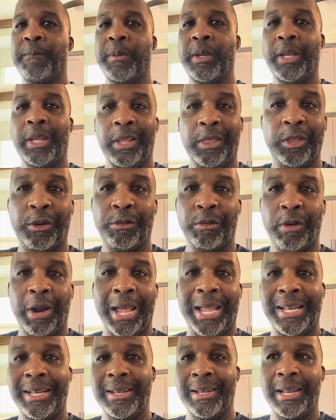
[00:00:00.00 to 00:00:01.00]
in the
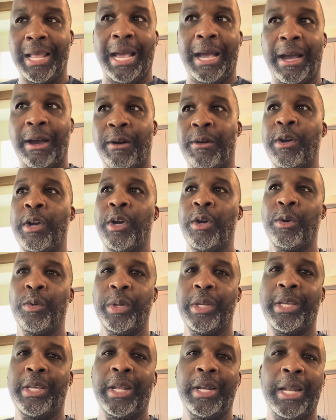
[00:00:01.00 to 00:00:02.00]
right now.
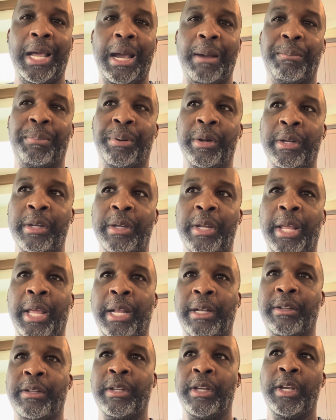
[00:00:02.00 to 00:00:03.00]
We cannot
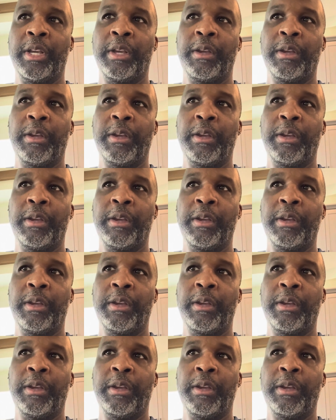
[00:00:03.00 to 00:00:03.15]
predict